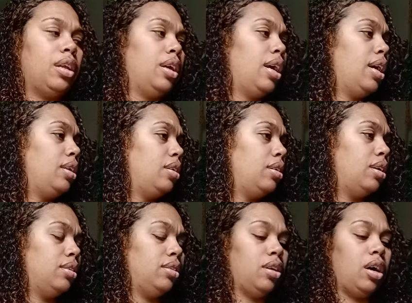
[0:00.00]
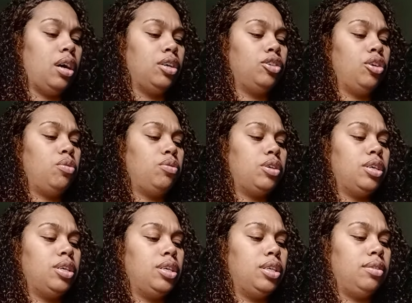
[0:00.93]
Ain't uh, no
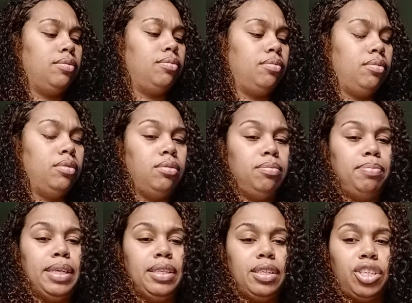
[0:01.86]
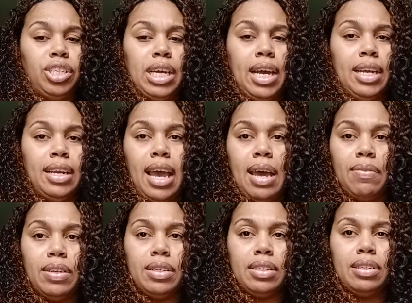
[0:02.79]
good piece of shite
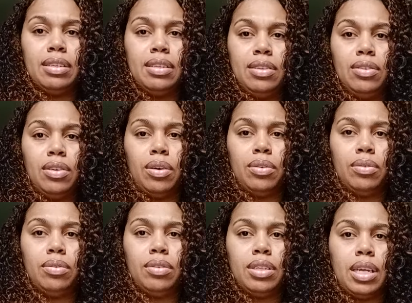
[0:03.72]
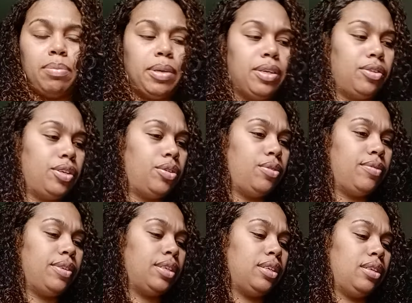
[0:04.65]
having, you know, type of energy. Whoever
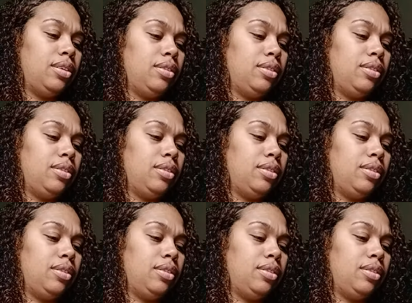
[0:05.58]
this is.